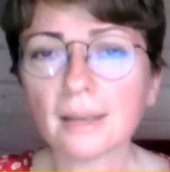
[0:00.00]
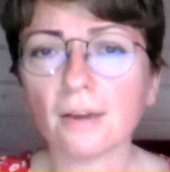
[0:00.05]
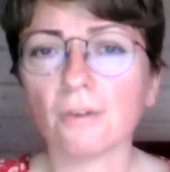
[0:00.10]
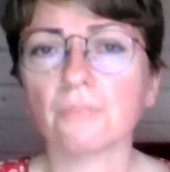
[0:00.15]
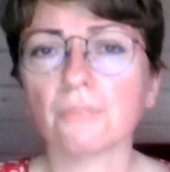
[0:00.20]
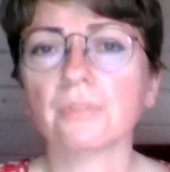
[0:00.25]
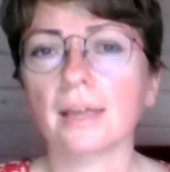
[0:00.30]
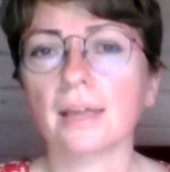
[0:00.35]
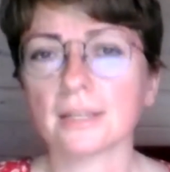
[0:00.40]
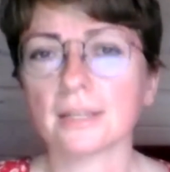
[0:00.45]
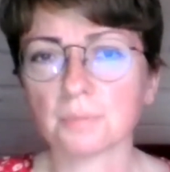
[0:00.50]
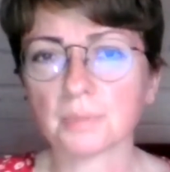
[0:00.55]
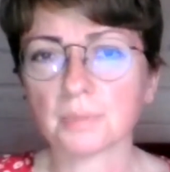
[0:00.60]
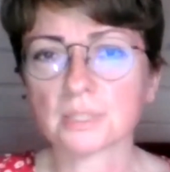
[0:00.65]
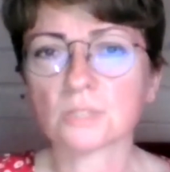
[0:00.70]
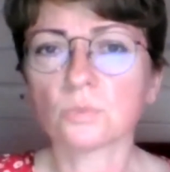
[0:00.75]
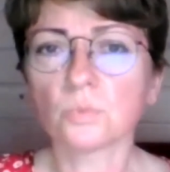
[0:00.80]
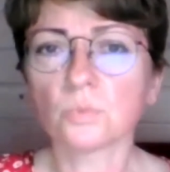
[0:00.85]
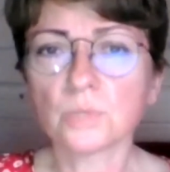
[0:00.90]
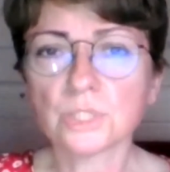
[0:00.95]
of the
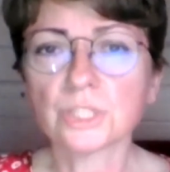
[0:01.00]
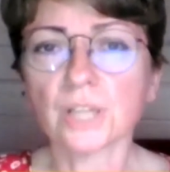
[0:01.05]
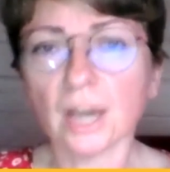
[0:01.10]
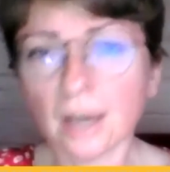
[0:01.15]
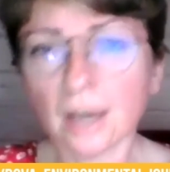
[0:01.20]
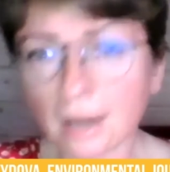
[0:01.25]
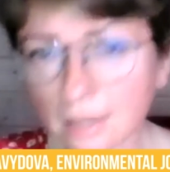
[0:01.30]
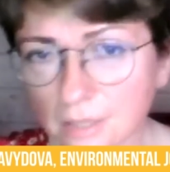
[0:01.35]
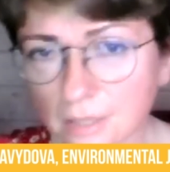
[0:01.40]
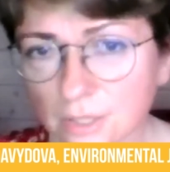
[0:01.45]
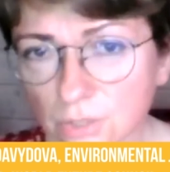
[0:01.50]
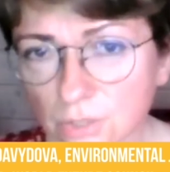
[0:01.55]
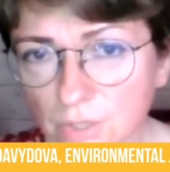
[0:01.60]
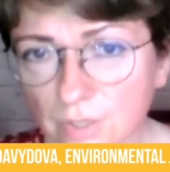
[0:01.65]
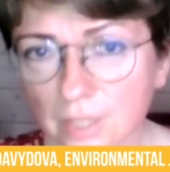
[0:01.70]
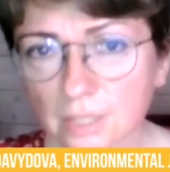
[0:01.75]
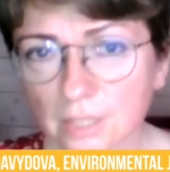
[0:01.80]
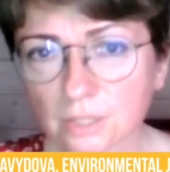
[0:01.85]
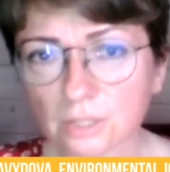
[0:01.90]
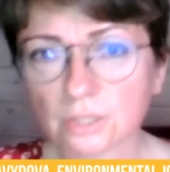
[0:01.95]
aspects which are
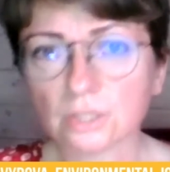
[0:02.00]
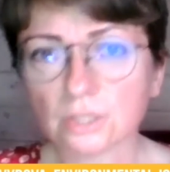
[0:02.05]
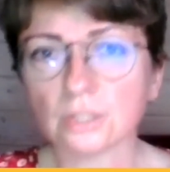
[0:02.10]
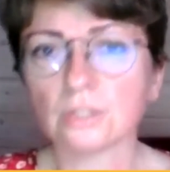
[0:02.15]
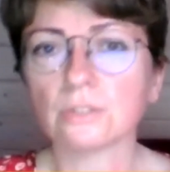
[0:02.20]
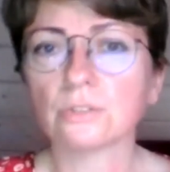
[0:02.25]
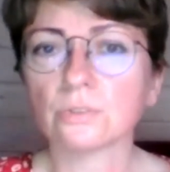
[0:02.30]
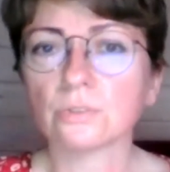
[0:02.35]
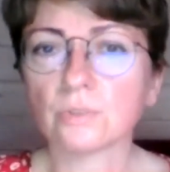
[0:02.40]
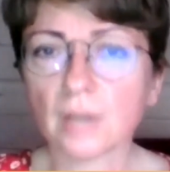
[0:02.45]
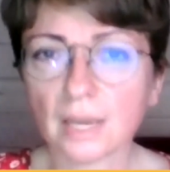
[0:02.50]
integrated into